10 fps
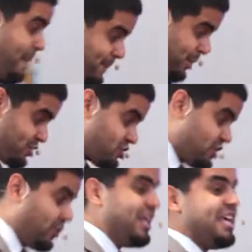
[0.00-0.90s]
is
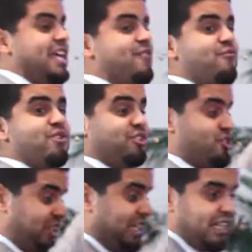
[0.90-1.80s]
personal, if we
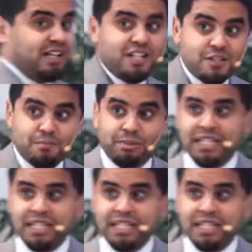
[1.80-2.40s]
understand that God is